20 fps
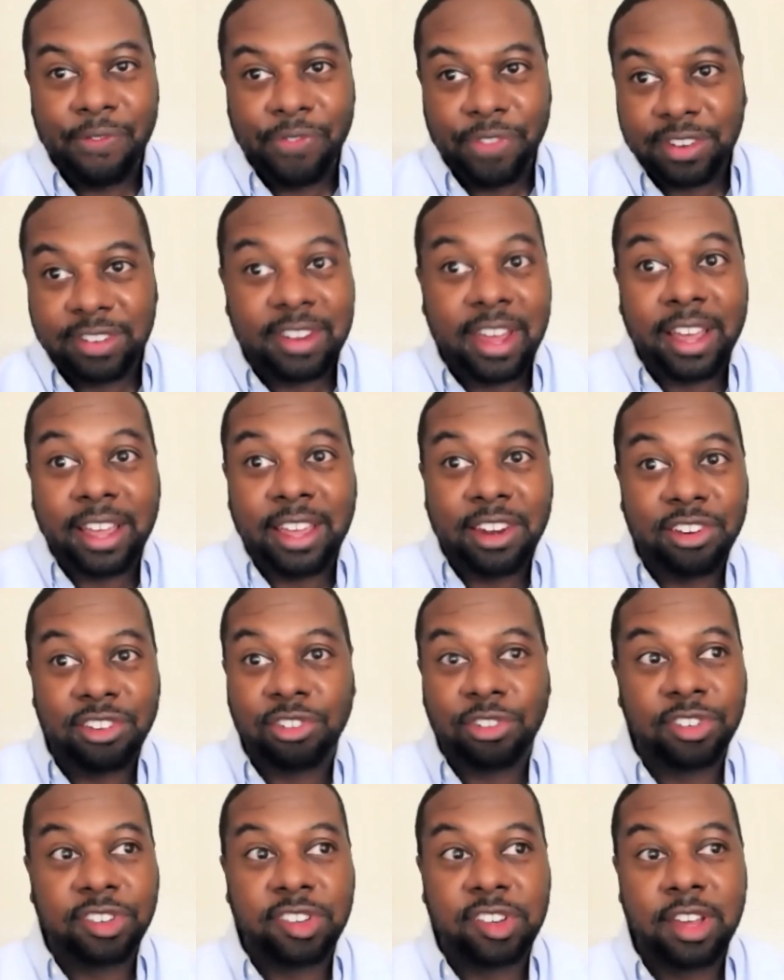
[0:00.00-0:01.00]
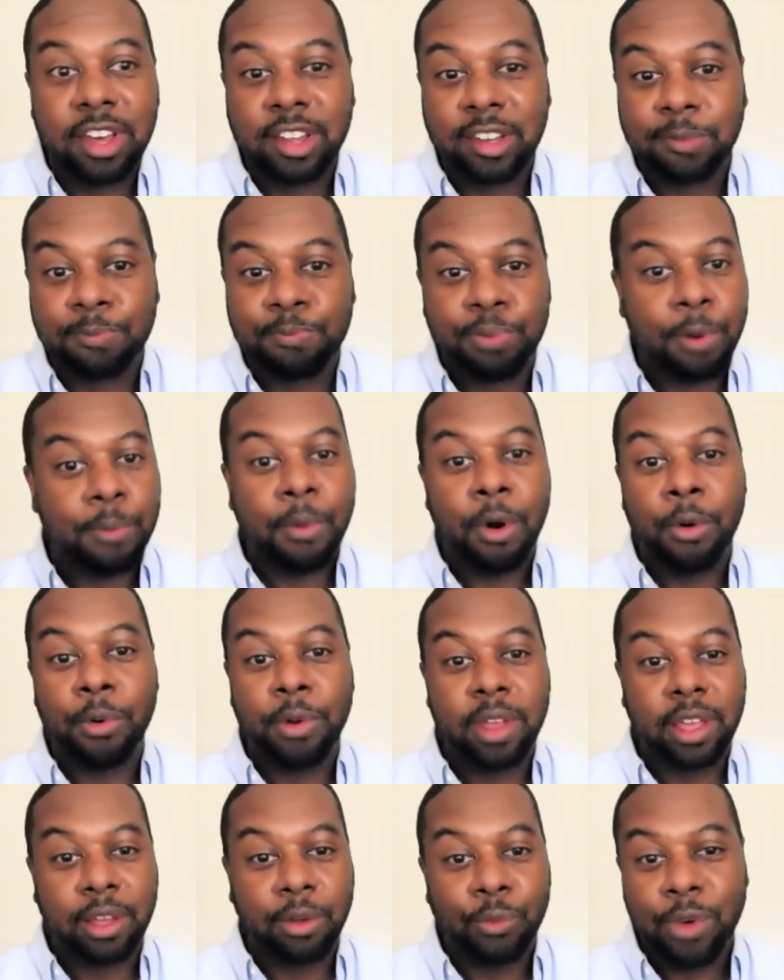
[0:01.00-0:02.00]
The second is you'll see us
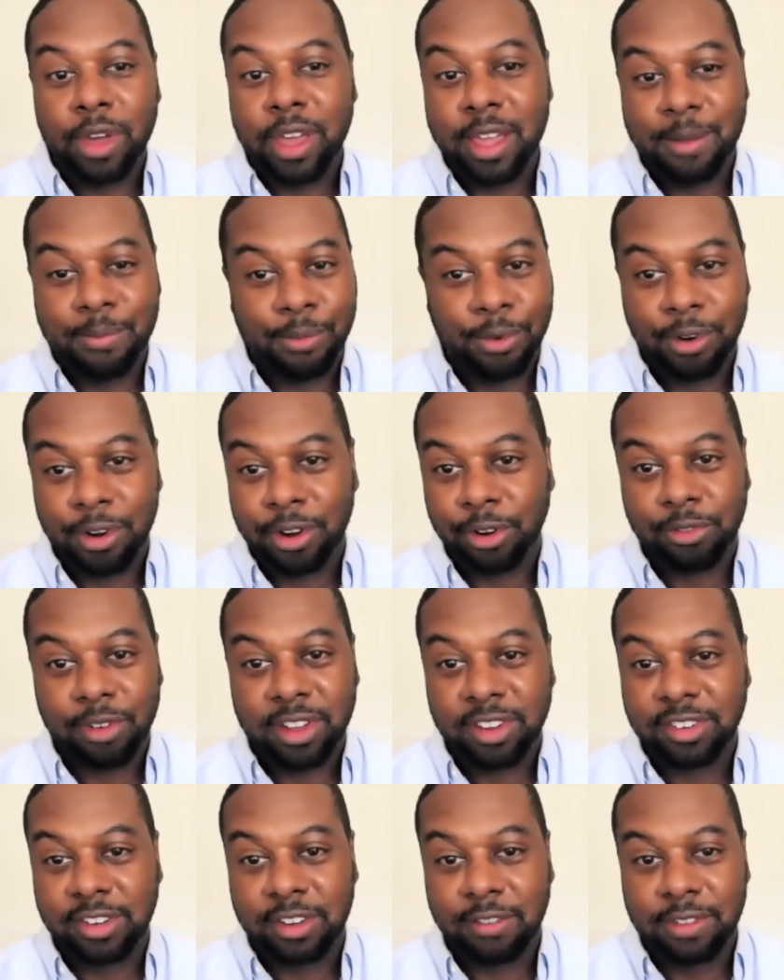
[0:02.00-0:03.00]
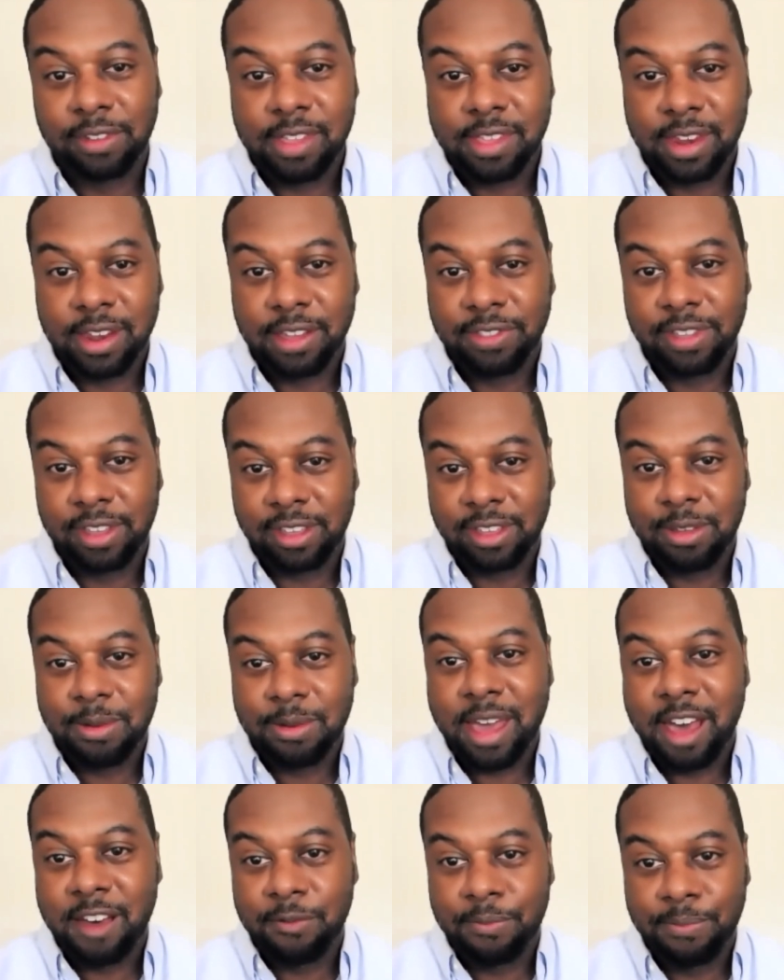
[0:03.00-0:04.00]
promoting way more aggressively than I think you
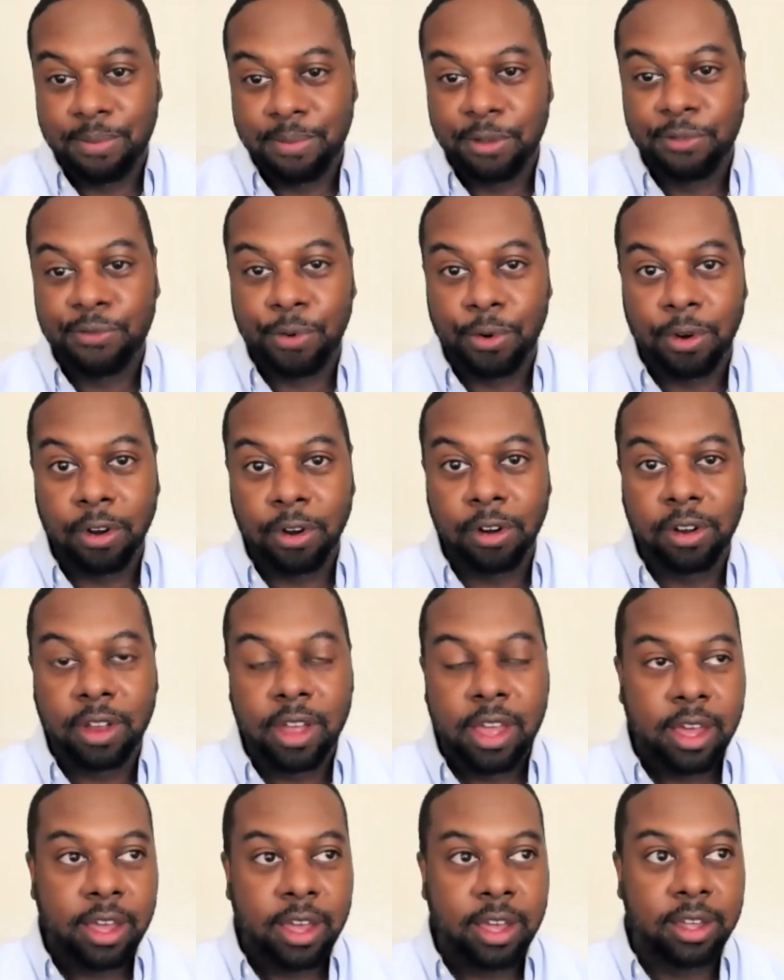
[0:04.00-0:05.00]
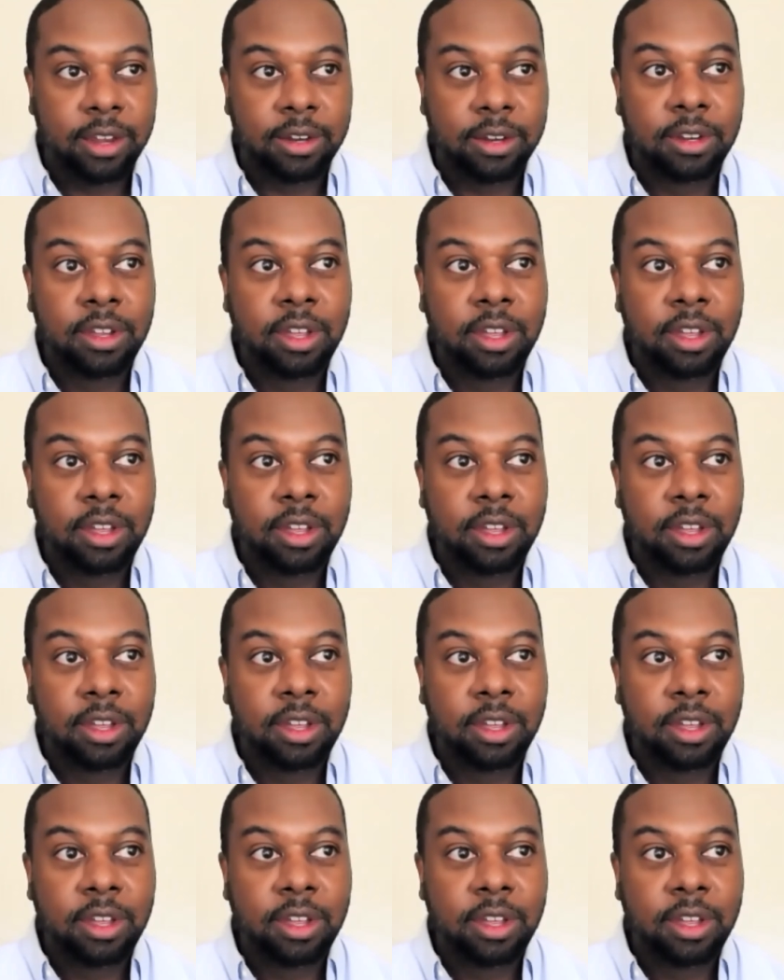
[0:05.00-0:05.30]
have before. And